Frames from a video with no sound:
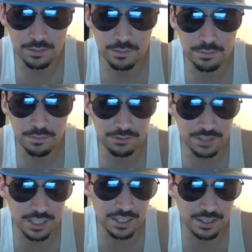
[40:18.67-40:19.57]

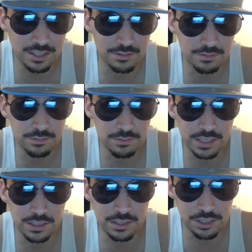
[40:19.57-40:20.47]
mounted and
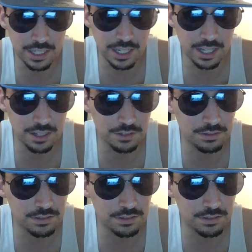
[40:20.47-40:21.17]
beating the shit out of.